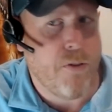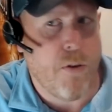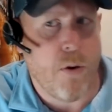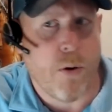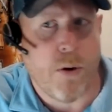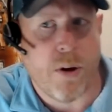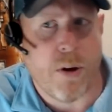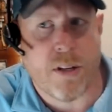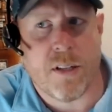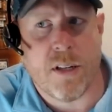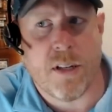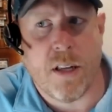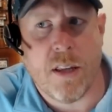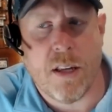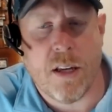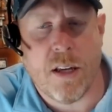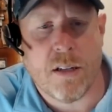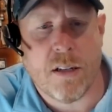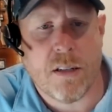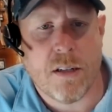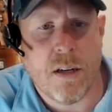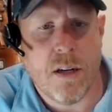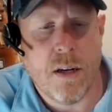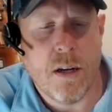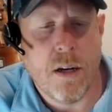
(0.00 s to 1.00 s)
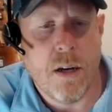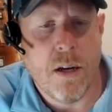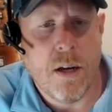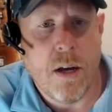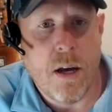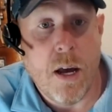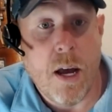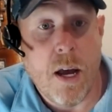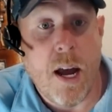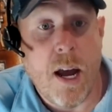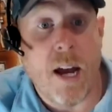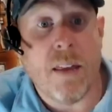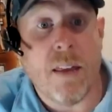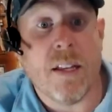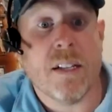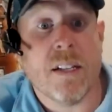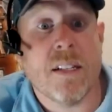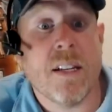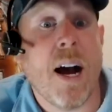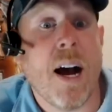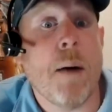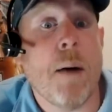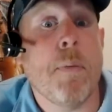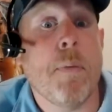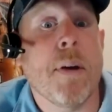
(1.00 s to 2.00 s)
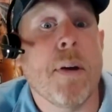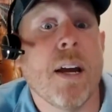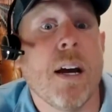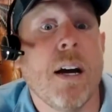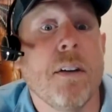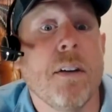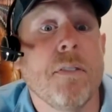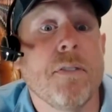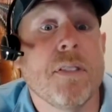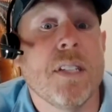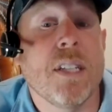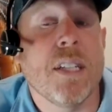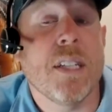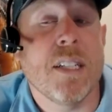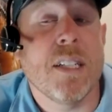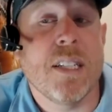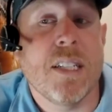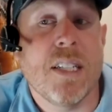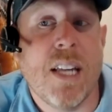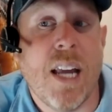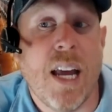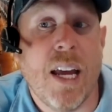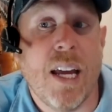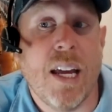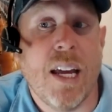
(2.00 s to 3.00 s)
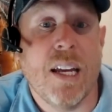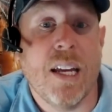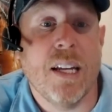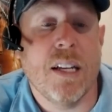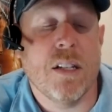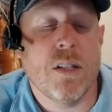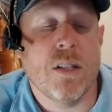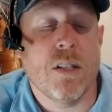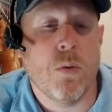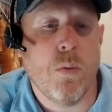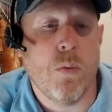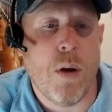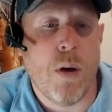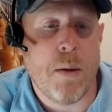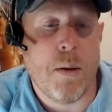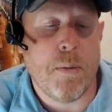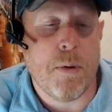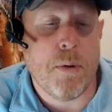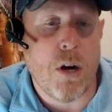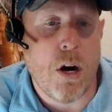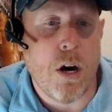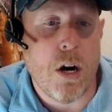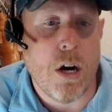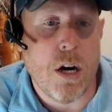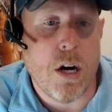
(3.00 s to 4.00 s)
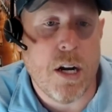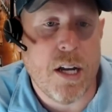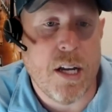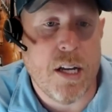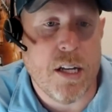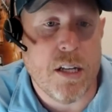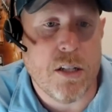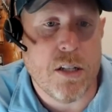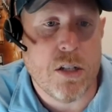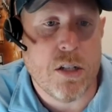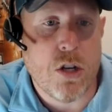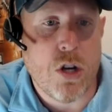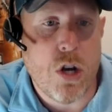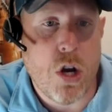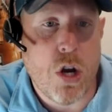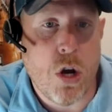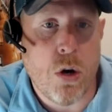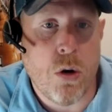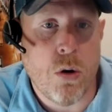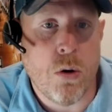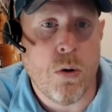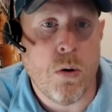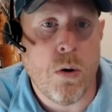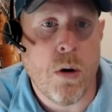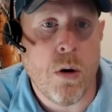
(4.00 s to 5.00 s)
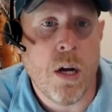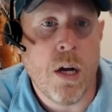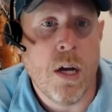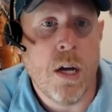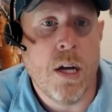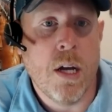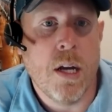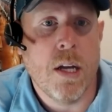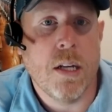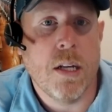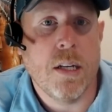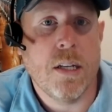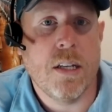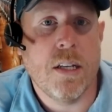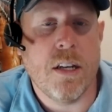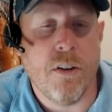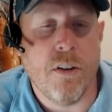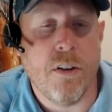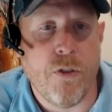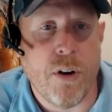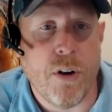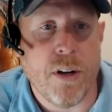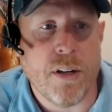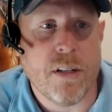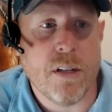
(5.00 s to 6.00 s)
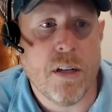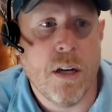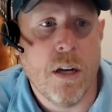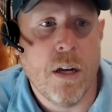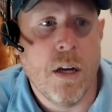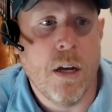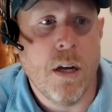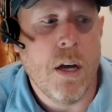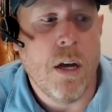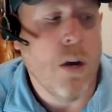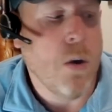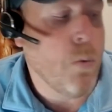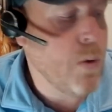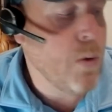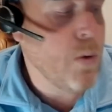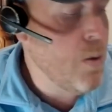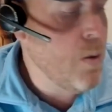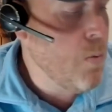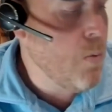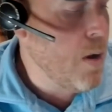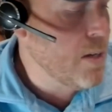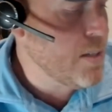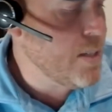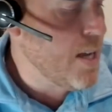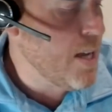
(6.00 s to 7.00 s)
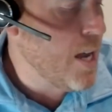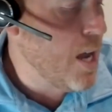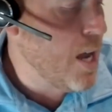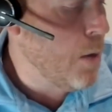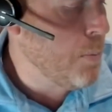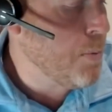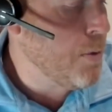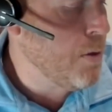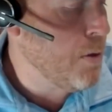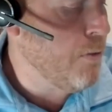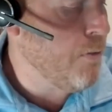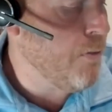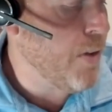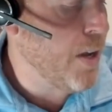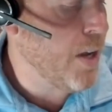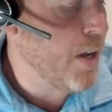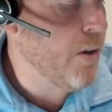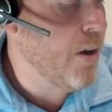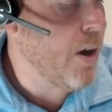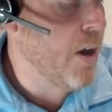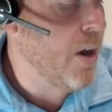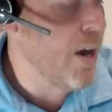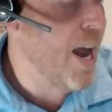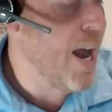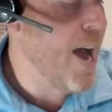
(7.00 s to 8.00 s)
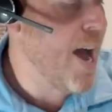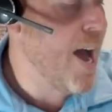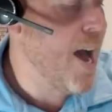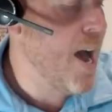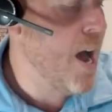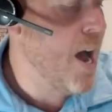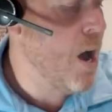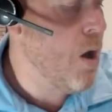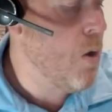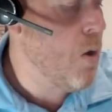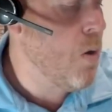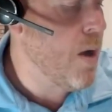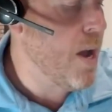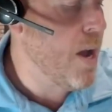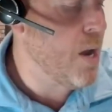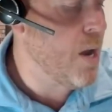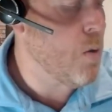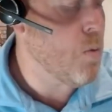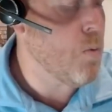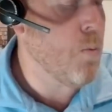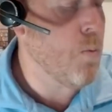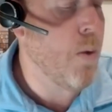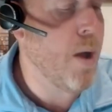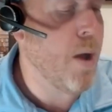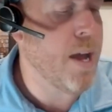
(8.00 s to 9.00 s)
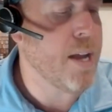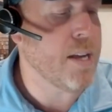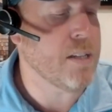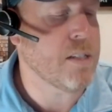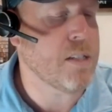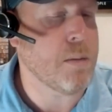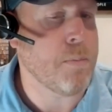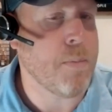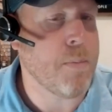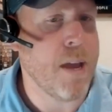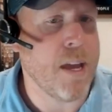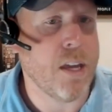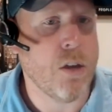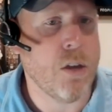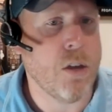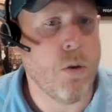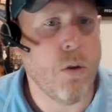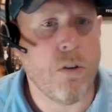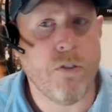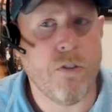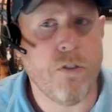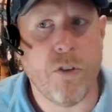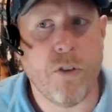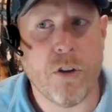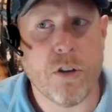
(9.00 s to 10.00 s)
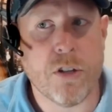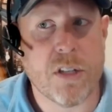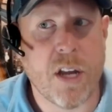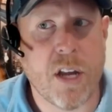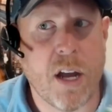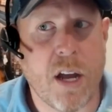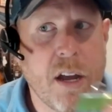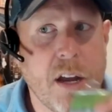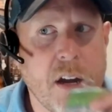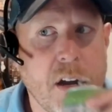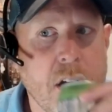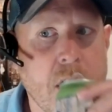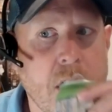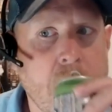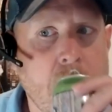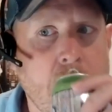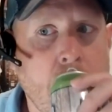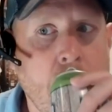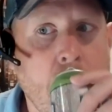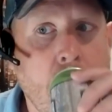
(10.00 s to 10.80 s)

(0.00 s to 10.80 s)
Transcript: focus on this. And the topic of today's webinar is no different. We want to help you figure out how and when to make your first hire.